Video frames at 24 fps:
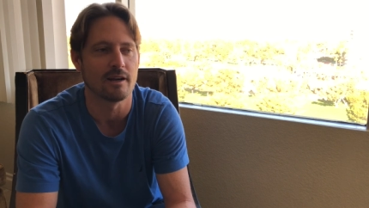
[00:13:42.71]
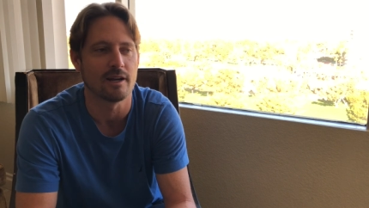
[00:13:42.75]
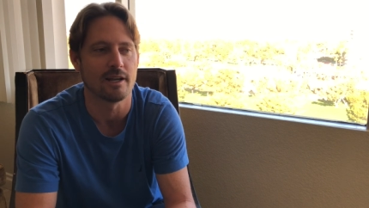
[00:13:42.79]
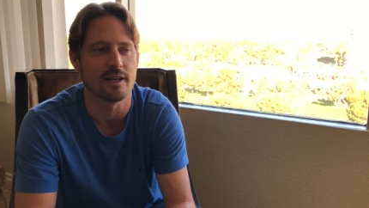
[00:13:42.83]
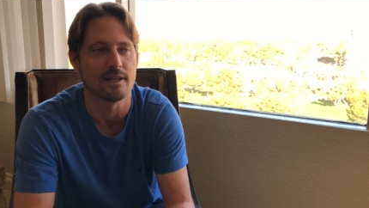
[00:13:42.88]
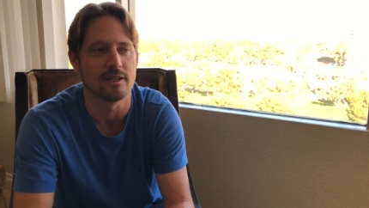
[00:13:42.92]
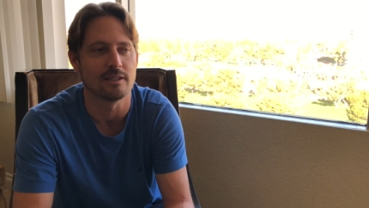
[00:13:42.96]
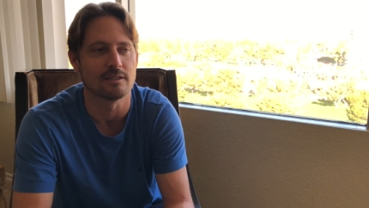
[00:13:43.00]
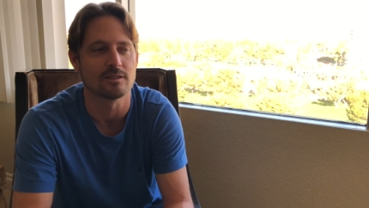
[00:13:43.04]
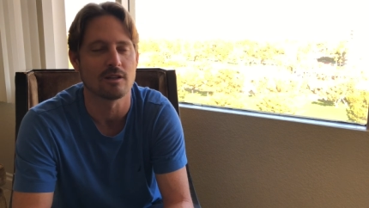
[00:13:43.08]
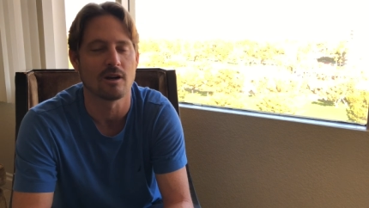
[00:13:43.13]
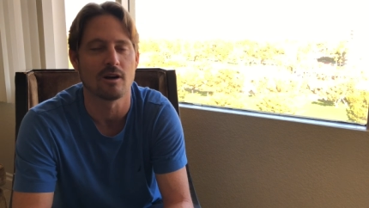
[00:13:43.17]

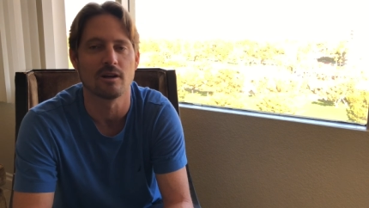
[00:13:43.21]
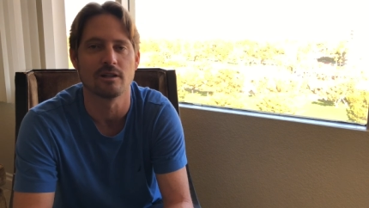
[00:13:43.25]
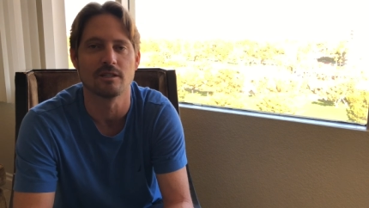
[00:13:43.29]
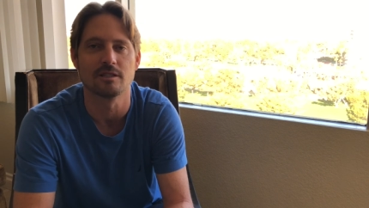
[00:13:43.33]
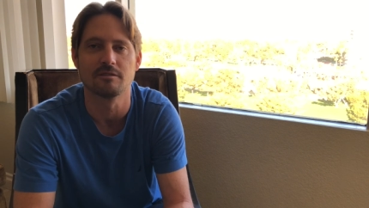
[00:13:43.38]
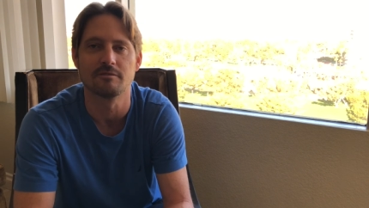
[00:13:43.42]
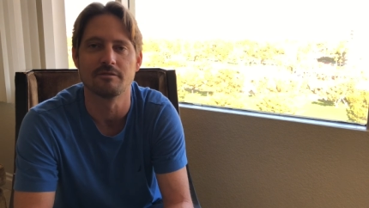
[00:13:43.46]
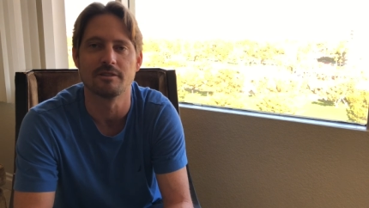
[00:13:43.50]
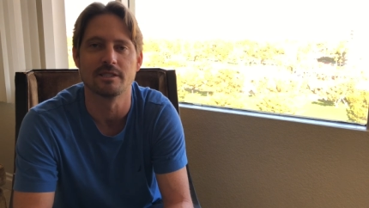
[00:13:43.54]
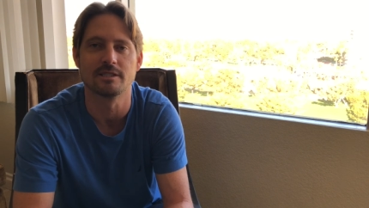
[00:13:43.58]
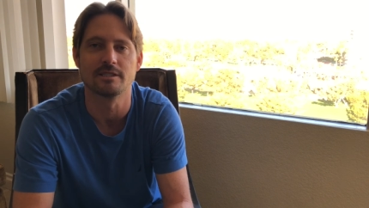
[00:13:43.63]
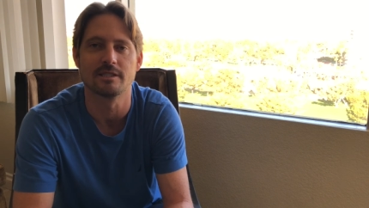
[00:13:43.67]
and it's hard
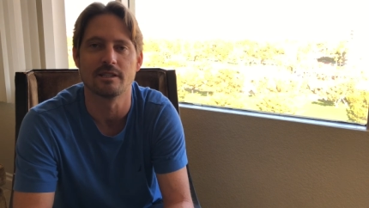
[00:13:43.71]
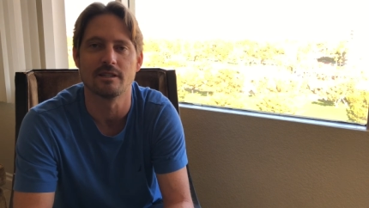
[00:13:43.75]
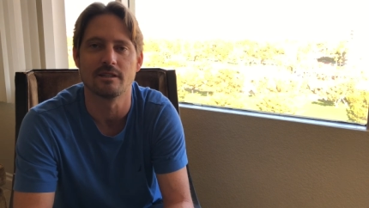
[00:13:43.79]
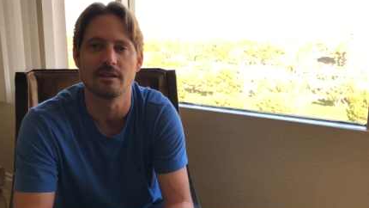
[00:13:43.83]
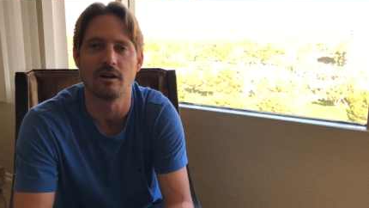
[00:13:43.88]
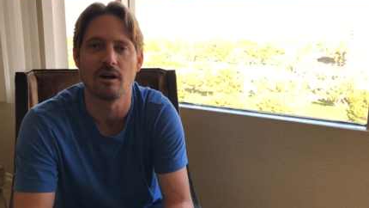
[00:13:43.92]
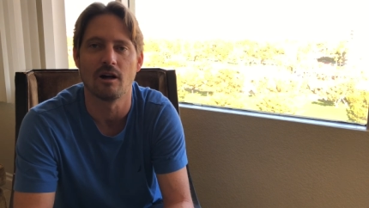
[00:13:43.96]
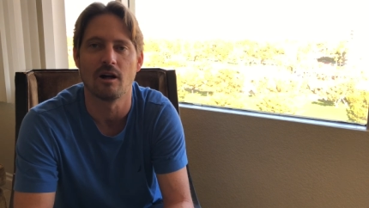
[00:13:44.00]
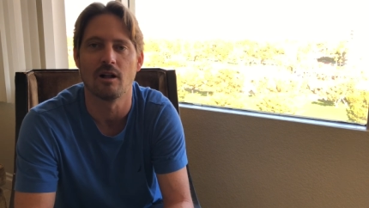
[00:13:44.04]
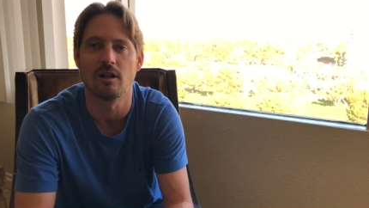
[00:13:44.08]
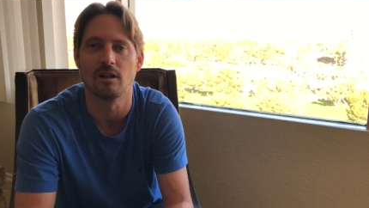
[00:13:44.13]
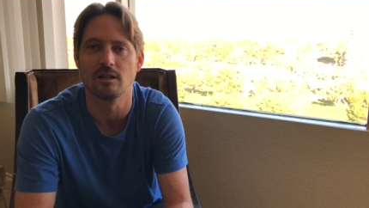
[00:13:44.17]
to visit
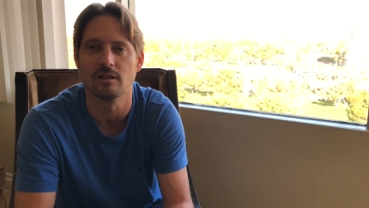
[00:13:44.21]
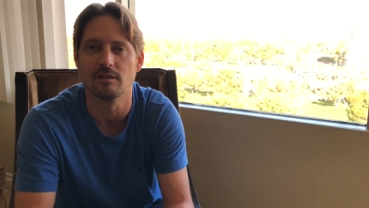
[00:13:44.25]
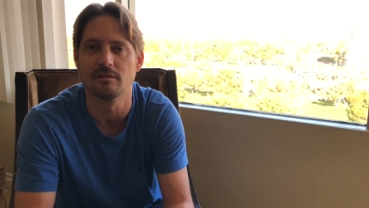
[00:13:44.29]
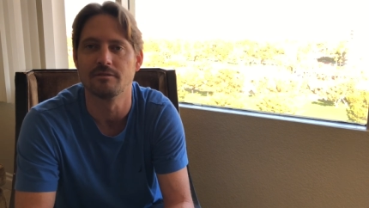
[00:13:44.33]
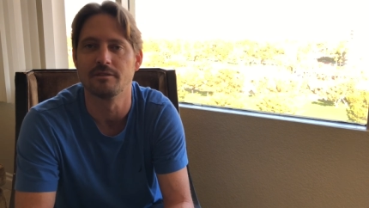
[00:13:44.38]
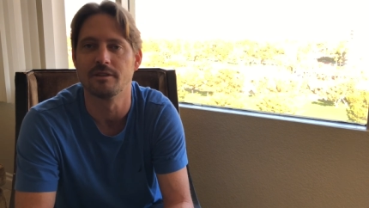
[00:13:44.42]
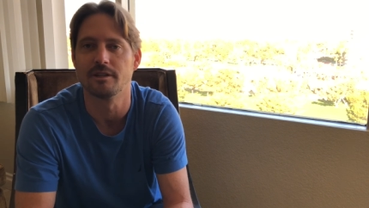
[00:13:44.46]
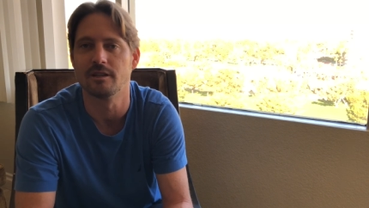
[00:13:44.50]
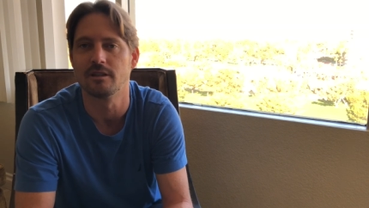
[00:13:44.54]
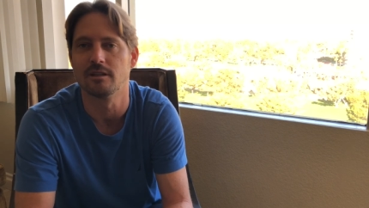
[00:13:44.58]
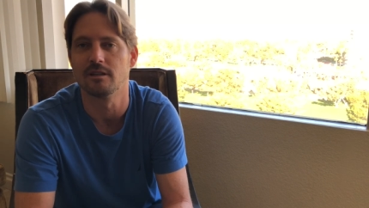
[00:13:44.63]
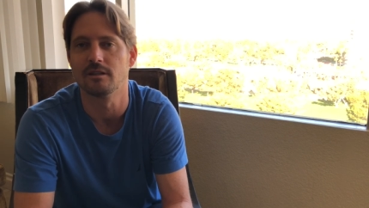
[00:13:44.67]
all of
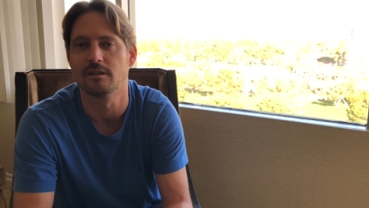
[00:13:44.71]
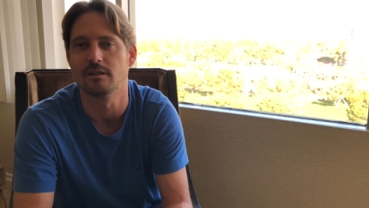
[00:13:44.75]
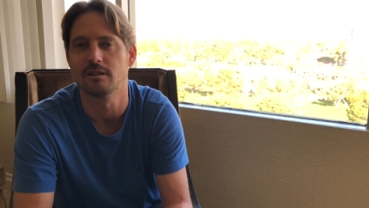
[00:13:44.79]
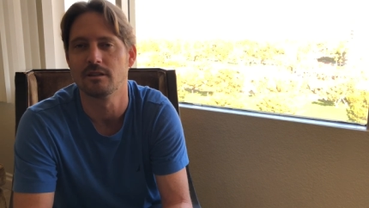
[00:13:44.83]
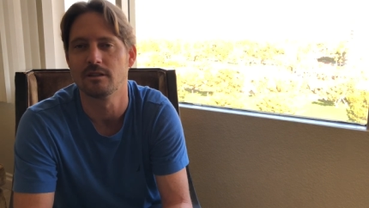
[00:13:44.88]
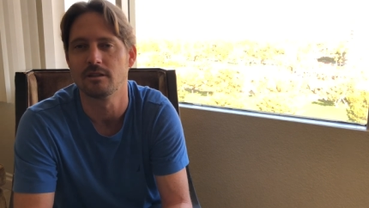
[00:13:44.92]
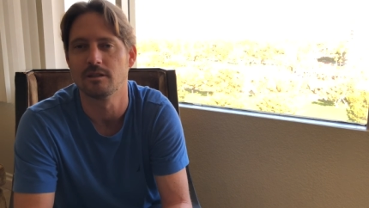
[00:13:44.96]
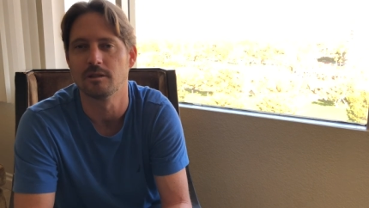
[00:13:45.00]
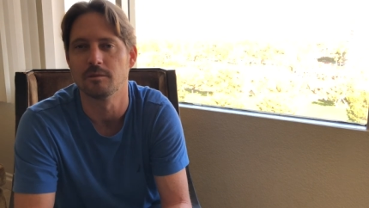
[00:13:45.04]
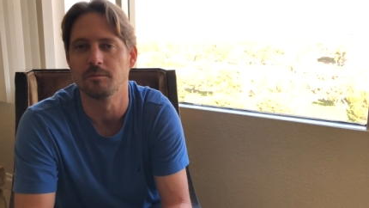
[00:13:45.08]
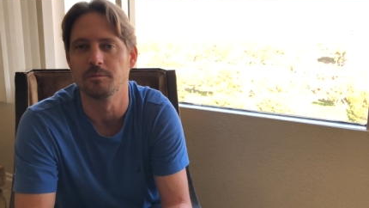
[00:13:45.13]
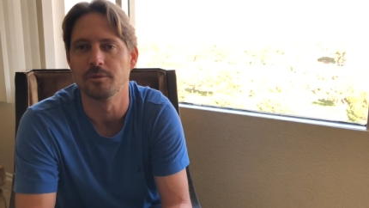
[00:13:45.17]

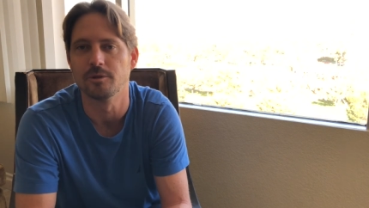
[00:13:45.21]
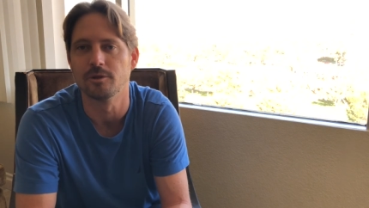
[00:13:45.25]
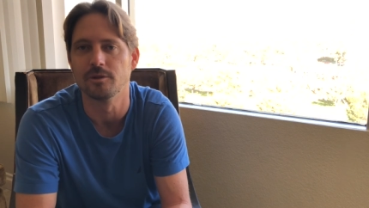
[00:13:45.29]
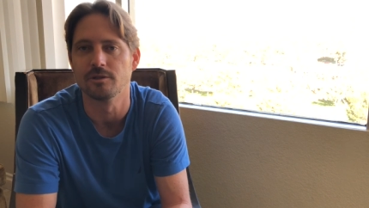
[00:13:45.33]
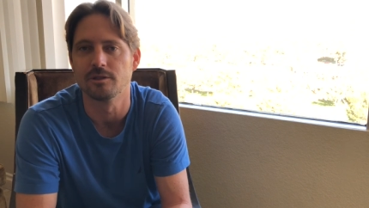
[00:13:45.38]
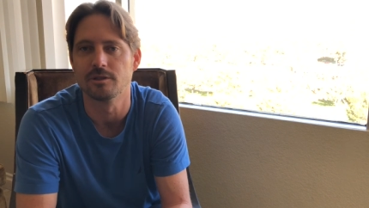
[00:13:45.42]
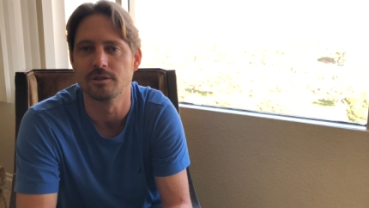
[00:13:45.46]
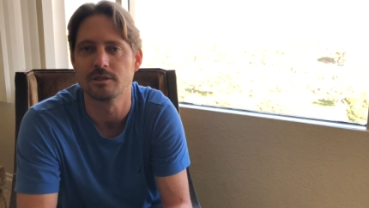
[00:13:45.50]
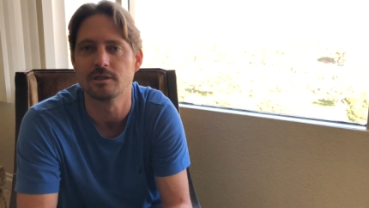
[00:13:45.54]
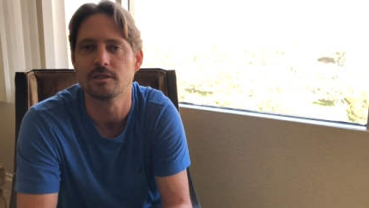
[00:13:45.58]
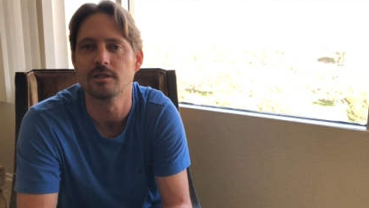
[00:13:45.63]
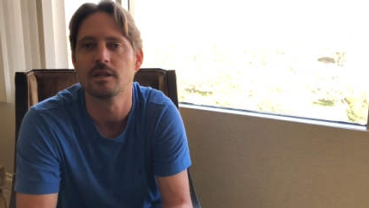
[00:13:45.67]
the
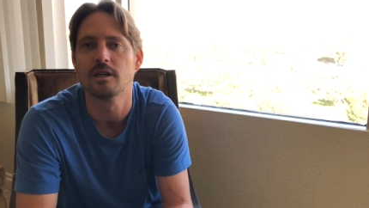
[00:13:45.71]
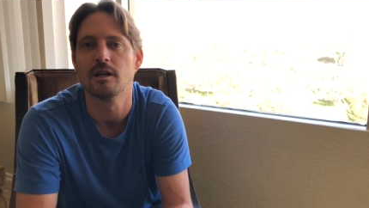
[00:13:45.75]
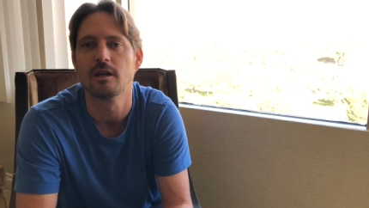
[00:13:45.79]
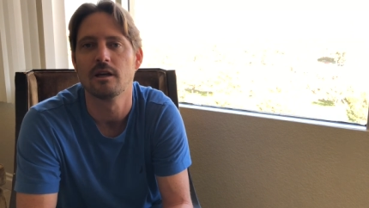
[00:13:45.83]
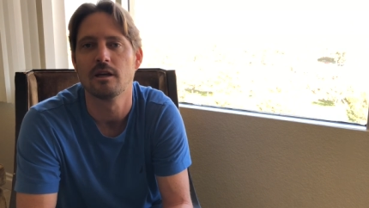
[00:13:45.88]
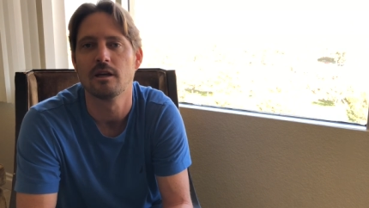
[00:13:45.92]
booths.